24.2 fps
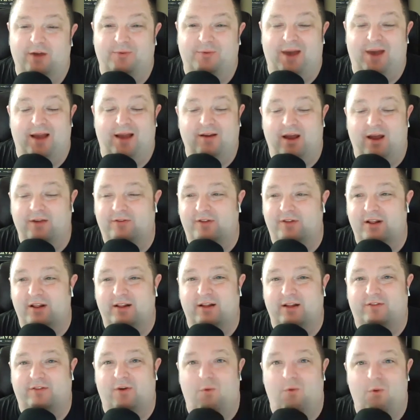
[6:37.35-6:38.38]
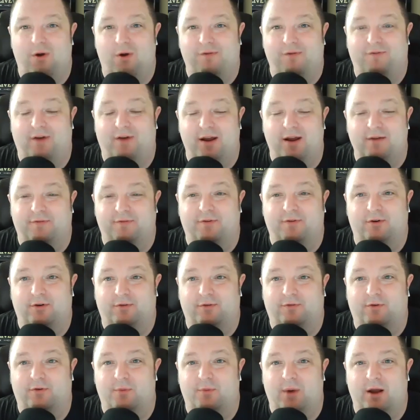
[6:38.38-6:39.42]
But I just think that's a rough fight for
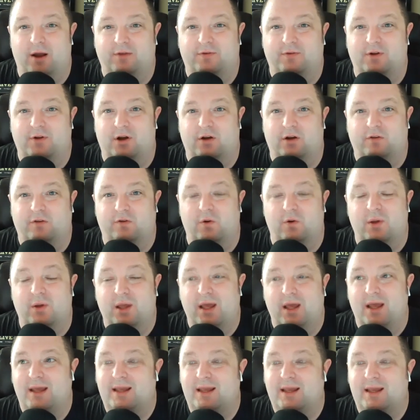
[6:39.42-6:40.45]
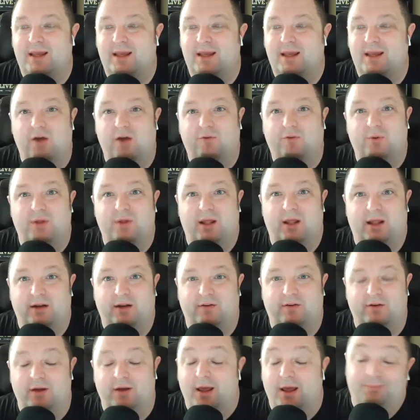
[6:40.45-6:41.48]
Masvidal. So, yeah, to be honest with you, I'd like to
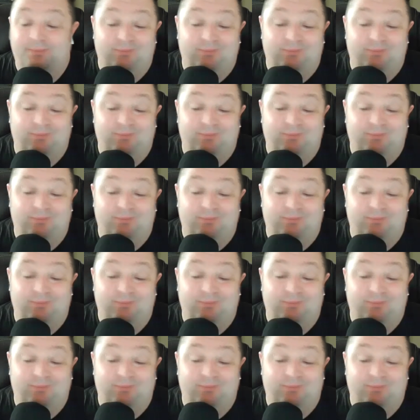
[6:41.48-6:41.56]
see it.